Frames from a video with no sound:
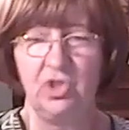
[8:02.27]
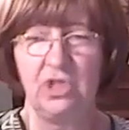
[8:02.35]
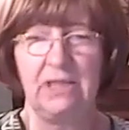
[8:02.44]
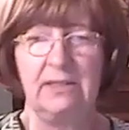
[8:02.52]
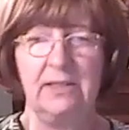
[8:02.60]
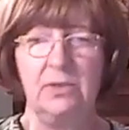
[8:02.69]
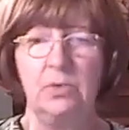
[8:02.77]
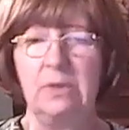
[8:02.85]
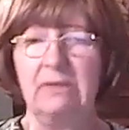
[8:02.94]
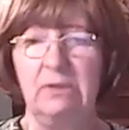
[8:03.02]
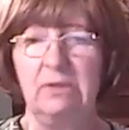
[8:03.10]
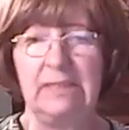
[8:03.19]
Children who
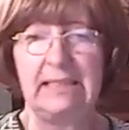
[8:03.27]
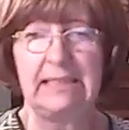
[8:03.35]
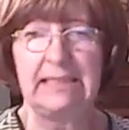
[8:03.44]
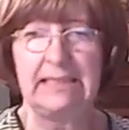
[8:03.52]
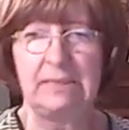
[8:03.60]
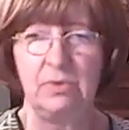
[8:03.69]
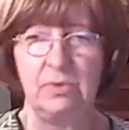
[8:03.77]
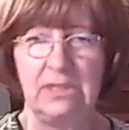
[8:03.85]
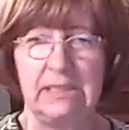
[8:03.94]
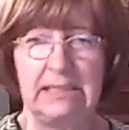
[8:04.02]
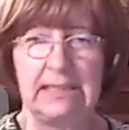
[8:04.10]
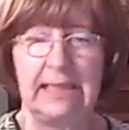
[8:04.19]
have learning
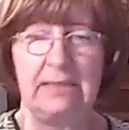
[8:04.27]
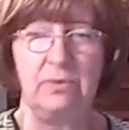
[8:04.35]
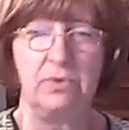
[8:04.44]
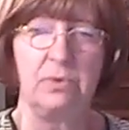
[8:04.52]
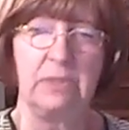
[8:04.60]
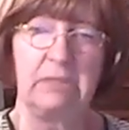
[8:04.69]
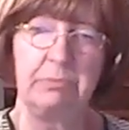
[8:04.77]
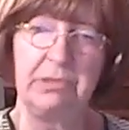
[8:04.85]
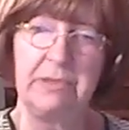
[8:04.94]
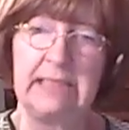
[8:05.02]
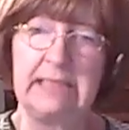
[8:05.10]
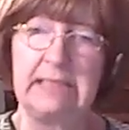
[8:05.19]
disorders can also
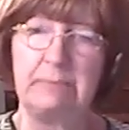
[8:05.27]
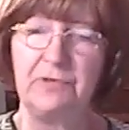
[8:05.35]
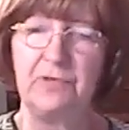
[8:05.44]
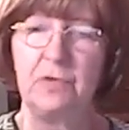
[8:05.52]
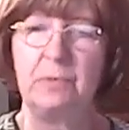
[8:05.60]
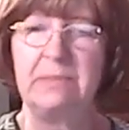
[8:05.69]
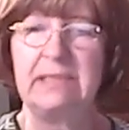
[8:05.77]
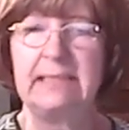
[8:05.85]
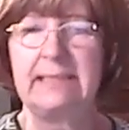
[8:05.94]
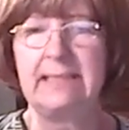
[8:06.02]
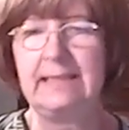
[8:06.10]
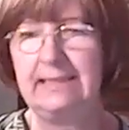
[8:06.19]
experience performance
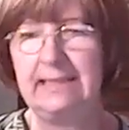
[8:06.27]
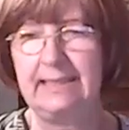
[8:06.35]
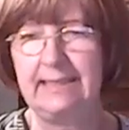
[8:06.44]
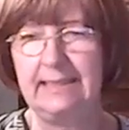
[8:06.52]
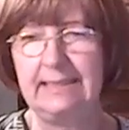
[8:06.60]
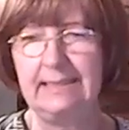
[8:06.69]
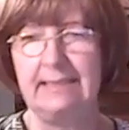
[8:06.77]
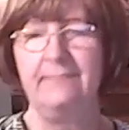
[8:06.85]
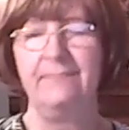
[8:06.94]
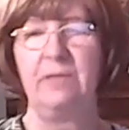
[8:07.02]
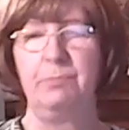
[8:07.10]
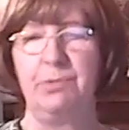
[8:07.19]
anxiety,
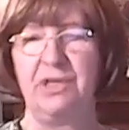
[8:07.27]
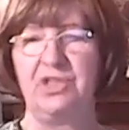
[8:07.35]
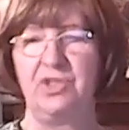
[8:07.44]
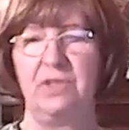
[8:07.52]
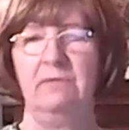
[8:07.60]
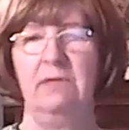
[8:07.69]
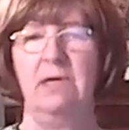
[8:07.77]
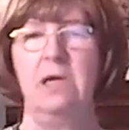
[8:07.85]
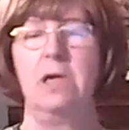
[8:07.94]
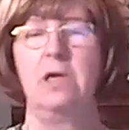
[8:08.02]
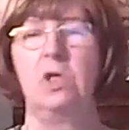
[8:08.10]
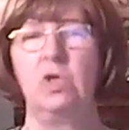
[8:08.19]
depression,
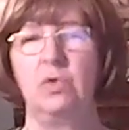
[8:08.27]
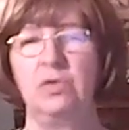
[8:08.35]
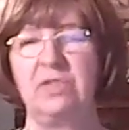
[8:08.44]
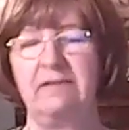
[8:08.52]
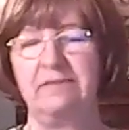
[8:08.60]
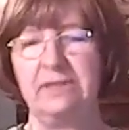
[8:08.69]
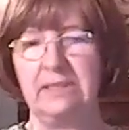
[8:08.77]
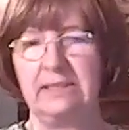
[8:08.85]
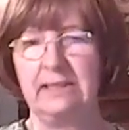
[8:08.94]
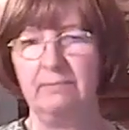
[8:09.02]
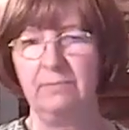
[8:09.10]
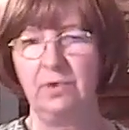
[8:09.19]
low
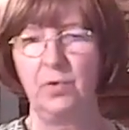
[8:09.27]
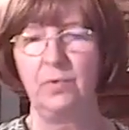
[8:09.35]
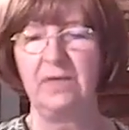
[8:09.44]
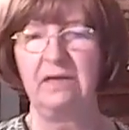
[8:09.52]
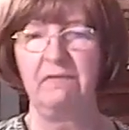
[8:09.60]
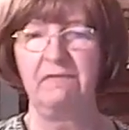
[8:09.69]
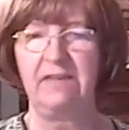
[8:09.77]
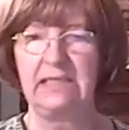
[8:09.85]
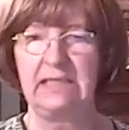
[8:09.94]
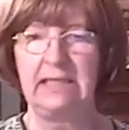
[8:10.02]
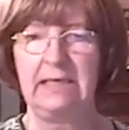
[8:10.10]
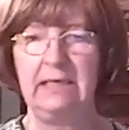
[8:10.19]
self-esteem, chronic
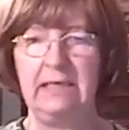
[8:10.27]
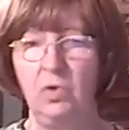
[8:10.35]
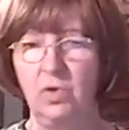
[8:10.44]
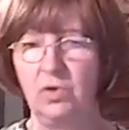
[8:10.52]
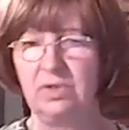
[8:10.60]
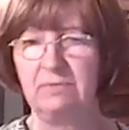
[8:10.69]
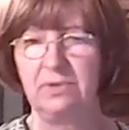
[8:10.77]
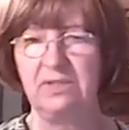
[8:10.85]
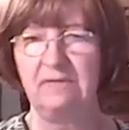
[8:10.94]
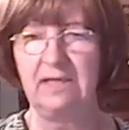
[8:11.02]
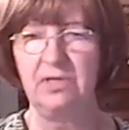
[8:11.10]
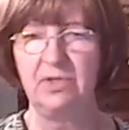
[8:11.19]
fatigue, or loss of
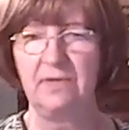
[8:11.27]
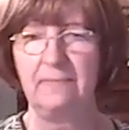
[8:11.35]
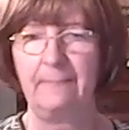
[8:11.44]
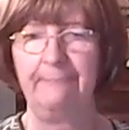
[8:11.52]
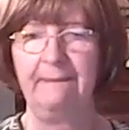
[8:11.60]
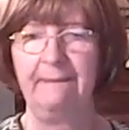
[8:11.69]
motivation.